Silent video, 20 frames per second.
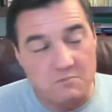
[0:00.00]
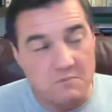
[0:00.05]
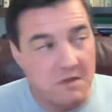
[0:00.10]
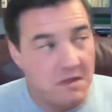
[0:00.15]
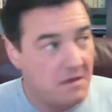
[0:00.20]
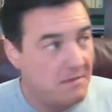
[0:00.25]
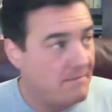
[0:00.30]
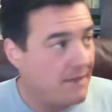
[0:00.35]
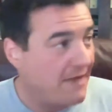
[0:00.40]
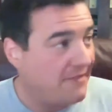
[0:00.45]

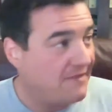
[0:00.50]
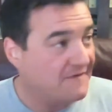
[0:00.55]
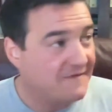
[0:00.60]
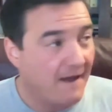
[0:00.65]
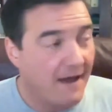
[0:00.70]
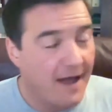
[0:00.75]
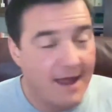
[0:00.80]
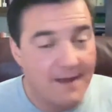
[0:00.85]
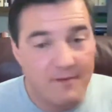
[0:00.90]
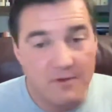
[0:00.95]
And by the
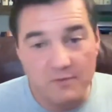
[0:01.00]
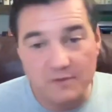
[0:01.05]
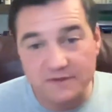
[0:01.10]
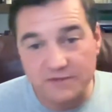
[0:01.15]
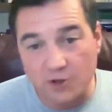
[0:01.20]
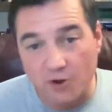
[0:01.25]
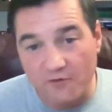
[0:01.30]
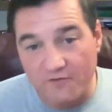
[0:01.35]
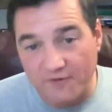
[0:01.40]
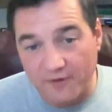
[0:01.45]
time it was
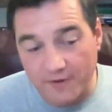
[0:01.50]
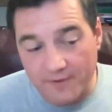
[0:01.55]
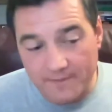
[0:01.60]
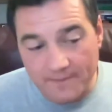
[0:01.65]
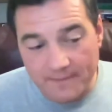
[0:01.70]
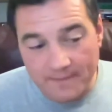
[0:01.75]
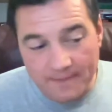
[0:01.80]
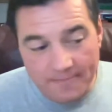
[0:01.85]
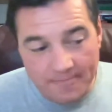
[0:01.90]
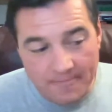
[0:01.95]
over,
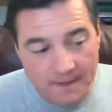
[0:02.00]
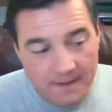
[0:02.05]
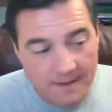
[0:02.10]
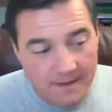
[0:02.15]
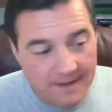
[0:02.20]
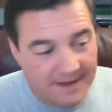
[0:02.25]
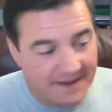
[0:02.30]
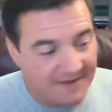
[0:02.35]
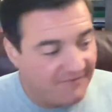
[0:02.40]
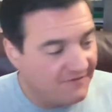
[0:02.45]

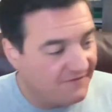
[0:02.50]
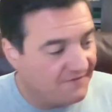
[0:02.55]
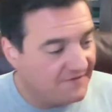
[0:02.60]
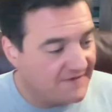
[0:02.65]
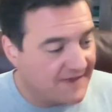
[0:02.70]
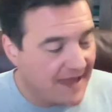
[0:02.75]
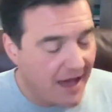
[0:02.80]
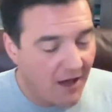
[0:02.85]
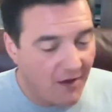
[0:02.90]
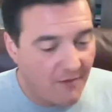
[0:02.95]
even if the
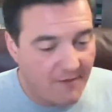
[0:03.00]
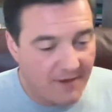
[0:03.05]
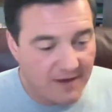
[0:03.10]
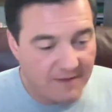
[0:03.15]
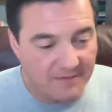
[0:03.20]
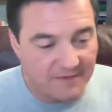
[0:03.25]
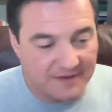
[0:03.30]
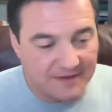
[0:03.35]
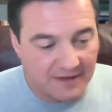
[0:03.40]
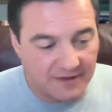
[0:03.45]
Taliban had
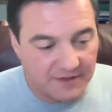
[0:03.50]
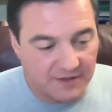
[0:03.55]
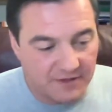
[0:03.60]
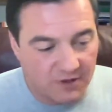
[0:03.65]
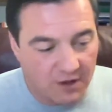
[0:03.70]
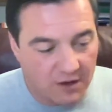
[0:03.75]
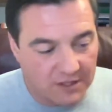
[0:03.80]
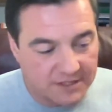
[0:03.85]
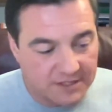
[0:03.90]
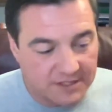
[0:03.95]
begun to
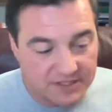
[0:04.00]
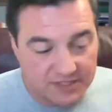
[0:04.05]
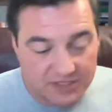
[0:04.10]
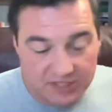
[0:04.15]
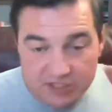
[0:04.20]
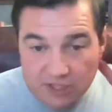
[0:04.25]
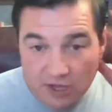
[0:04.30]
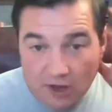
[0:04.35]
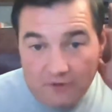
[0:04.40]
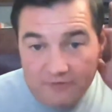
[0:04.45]
launch this
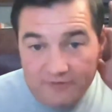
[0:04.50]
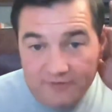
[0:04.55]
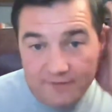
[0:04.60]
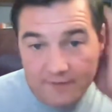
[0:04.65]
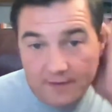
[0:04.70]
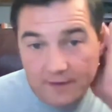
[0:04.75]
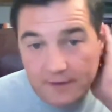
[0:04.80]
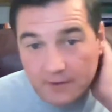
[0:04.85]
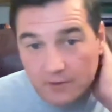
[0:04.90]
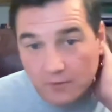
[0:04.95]
assault,
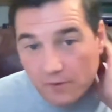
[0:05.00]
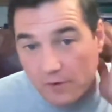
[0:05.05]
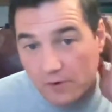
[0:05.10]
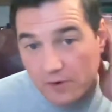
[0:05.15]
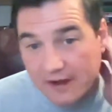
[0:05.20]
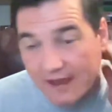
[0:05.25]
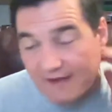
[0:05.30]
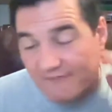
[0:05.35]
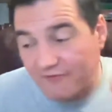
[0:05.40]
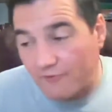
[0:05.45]
we
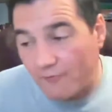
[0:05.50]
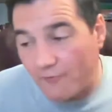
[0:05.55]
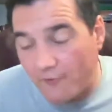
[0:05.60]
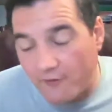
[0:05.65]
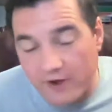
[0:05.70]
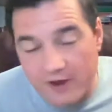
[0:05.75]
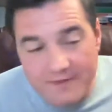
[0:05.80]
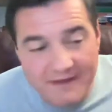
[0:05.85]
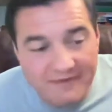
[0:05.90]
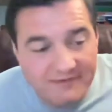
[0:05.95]
wouldn't have to
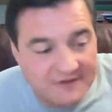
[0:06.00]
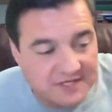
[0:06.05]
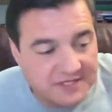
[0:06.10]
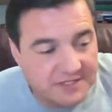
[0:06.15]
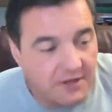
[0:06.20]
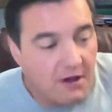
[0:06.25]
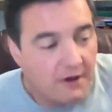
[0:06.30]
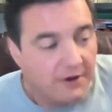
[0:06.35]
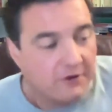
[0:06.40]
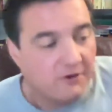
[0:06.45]
worry about the
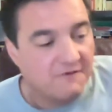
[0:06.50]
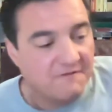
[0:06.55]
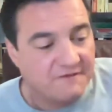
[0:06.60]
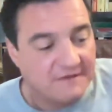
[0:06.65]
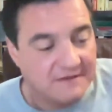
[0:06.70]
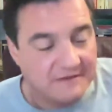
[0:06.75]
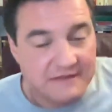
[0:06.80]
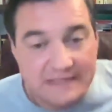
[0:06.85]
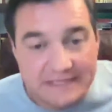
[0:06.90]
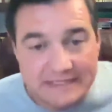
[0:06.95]
slaughter of
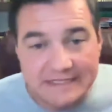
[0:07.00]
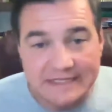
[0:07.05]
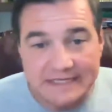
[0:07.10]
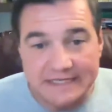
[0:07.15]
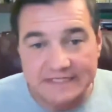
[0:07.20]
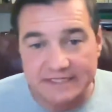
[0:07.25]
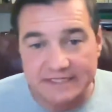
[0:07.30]
at least these